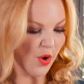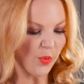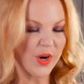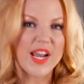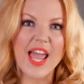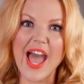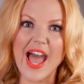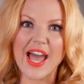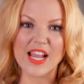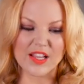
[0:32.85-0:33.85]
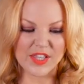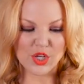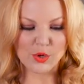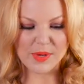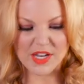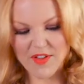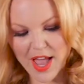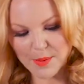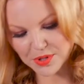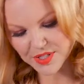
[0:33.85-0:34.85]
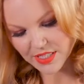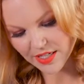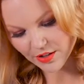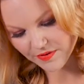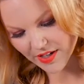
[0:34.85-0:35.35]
We're gonna add a little bit of apple cider